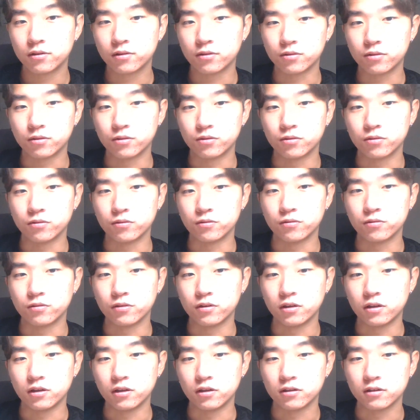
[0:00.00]
So
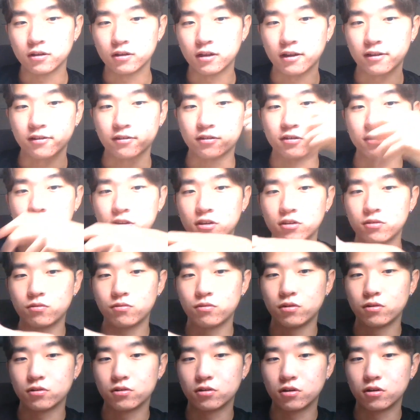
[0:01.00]
in the last class,
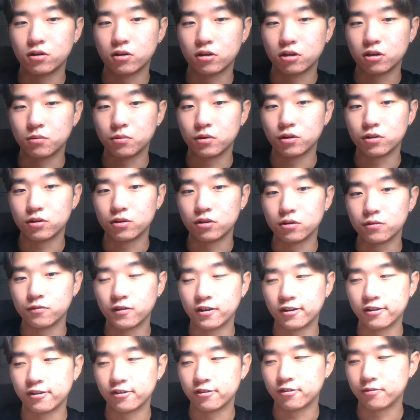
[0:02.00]
we were talking about the
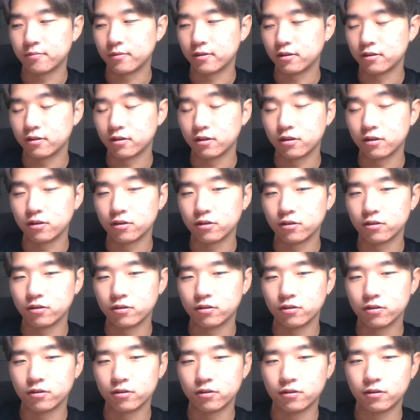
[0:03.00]
valence band and
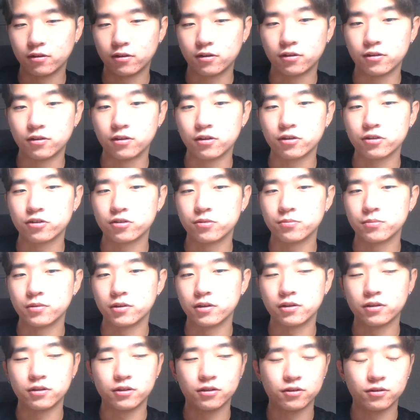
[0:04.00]
the conduction
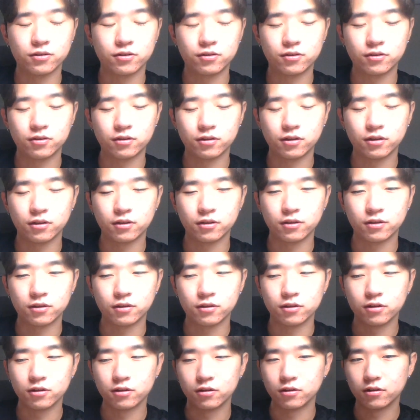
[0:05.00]
band
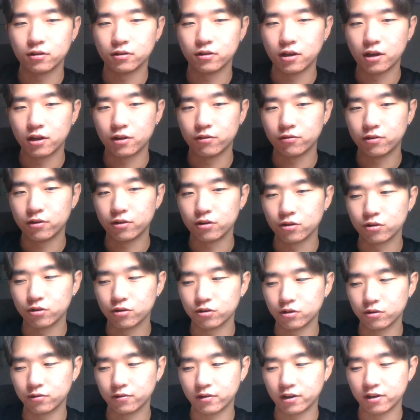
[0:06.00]
as we know,
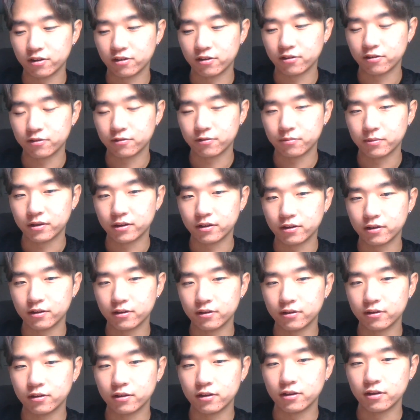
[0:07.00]
the valence
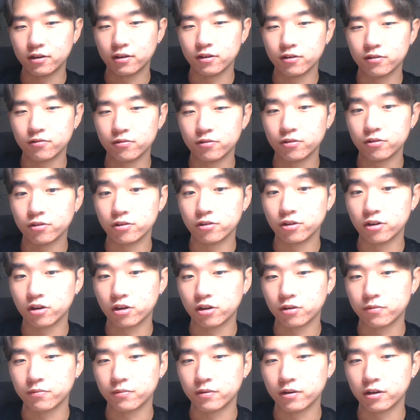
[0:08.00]
band is fully
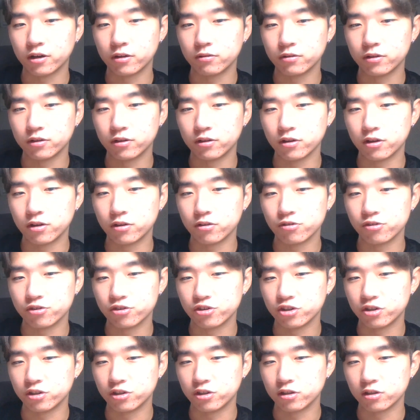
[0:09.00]
occupied with the
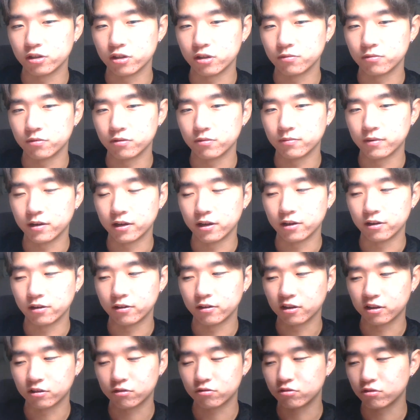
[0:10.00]
energy level by
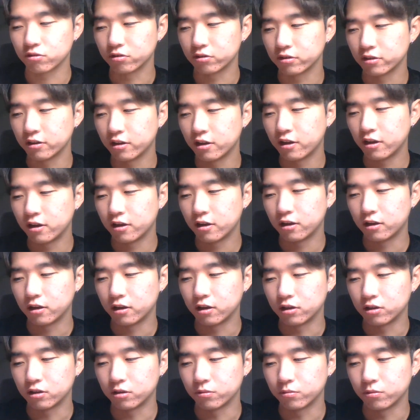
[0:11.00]
electron,
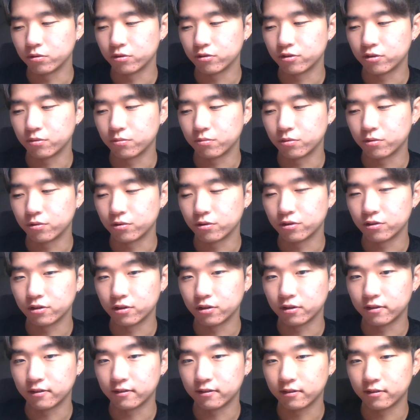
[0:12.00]
and the most important
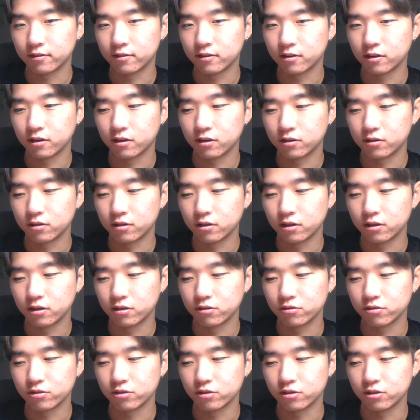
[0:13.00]
thing is that the
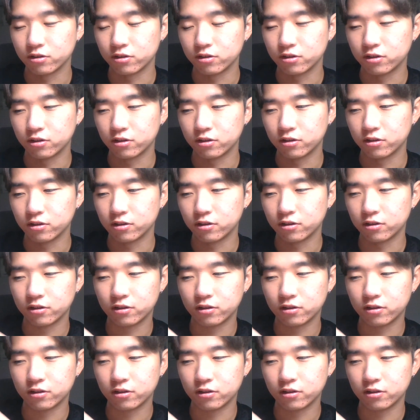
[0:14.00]
energy,